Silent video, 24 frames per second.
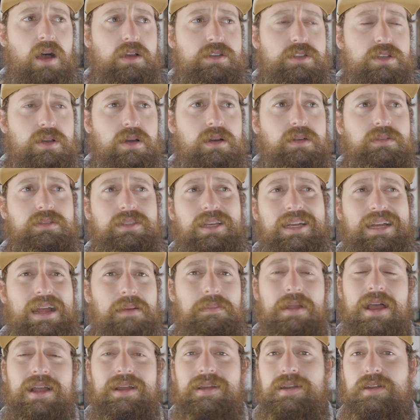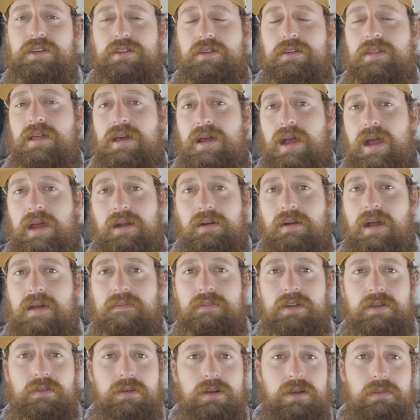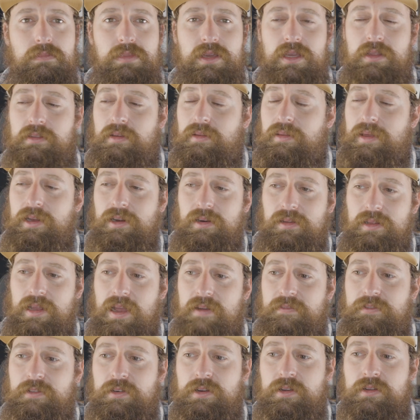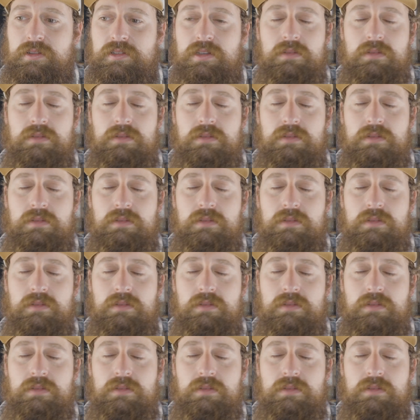So I was like, I'm not going to do that. I don't have anywhere to be till later in the afternoon,